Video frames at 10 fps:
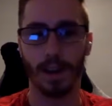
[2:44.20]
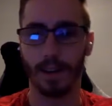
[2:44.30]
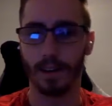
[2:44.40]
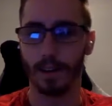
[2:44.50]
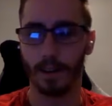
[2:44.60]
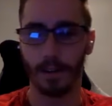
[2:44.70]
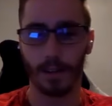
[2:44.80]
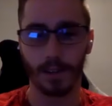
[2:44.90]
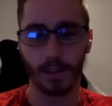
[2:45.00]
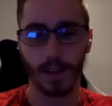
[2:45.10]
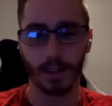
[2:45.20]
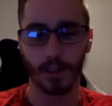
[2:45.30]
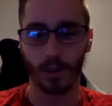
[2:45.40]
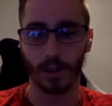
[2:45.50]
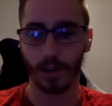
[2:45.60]
And that's
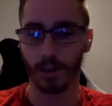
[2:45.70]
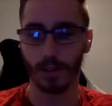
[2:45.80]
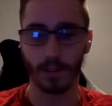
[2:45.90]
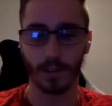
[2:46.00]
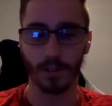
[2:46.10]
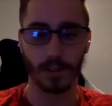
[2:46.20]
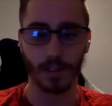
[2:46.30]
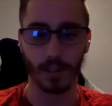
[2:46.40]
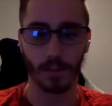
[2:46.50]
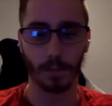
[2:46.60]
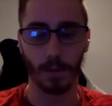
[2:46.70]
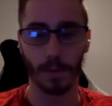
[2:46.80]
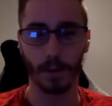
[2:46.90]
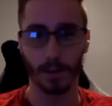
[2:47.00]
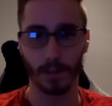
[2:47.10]
structured in the nervous system
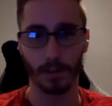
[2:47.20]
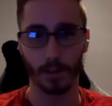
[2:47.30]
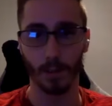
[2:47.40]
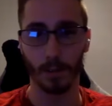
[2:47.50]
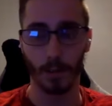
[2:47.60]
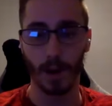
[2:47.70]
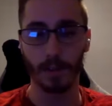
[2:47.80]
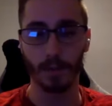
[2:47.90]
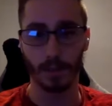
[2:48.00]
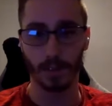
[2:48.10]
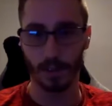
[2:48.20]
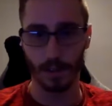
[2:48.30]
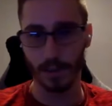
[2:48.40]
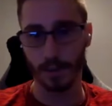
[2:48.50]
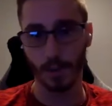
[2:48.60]
primarily through the brain, which is
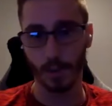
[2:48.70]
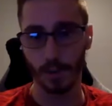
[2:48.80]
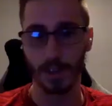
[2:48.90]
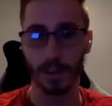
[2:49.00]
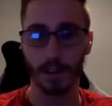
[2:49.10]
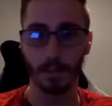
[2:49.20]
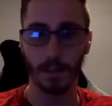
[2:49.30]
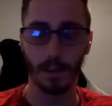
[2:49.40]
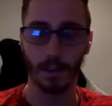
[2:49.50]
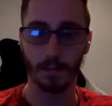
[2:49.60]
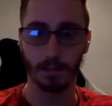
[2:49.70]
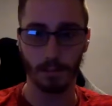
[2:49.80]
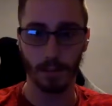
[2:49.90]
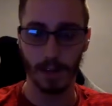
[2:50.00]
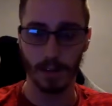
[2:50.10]
the control center,
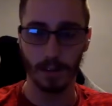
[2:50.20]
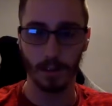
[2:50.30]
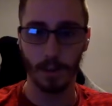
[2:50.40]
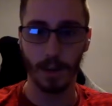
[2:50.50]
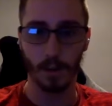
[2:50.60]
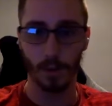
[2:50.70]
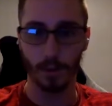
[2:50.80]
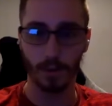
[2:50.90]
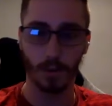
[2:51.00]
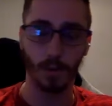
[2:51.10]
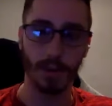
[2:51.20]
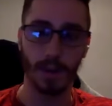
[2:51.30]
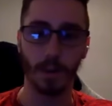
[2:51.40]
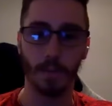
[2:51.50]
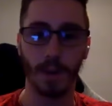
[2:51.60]
connected to the spinal cord, goes all the way
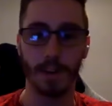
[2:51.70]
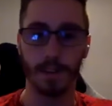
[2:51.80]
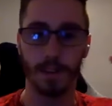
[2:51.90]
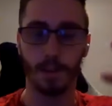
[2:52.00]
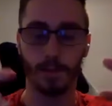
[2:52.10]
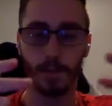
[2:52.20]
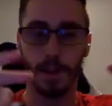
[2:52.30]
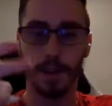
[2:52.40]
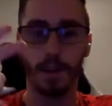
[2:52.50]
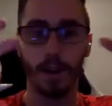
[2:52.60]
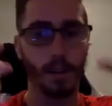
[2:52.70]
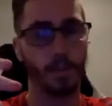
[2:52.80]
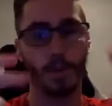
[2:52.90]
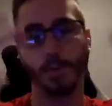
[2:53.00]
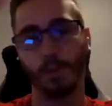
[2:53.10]
down to the body, and then out from there,
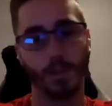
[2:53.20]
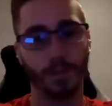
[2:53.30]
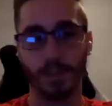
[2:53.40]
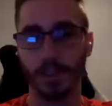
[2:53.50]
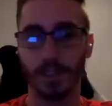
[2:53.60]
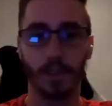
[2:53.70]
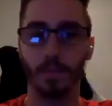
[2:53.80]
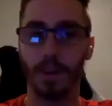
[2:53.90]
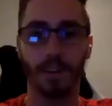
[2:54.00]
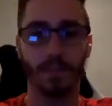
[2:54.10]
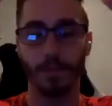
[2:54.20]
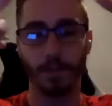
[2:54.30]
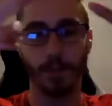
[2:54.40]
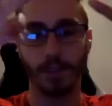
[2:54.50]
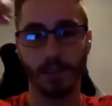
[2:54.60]
peripheral nervous system made up
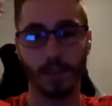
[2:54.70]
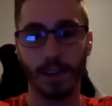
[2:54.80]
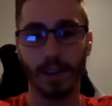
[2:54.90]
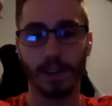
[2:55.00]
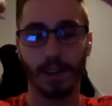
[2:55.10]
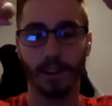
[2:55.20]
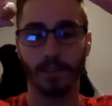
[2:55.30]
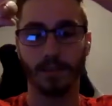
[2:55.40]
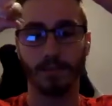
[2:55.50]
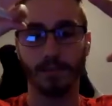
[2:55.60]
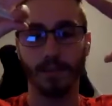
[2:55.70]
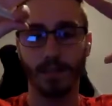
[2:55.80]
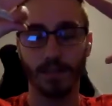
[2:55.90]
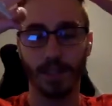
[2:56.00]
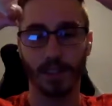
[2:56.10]
of this kind of
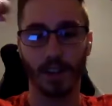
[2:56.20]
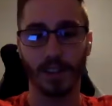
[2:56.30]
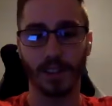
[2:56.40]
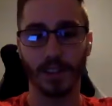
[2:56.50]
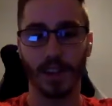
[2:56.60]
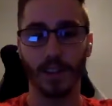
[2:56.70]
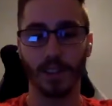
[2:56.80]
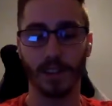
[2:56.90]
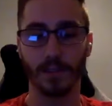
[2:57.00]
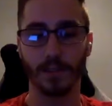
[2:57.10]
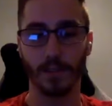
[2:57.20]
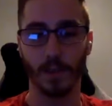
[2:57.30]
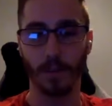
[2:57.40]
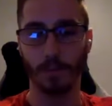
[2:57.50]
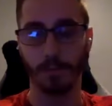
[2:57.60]
disgusting skeleton
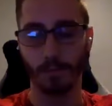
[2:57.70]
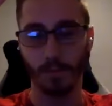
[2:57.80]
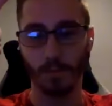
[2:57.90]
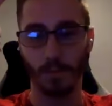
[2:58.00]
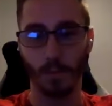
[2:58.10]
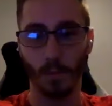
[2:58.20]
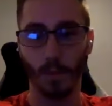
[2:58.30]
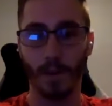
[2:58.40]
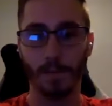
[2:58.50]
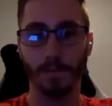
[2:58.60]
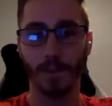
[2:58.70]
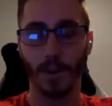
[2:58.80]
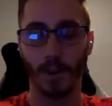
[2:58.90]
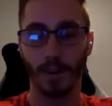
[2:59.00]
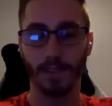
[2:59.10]
of web
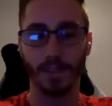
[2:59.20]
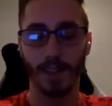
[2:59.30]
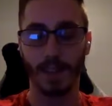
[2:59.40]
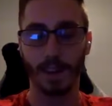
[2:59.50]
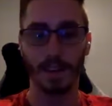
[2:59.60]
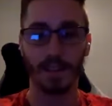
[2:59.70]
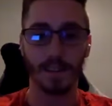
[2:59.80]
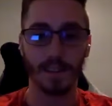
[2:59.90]
neuron thing.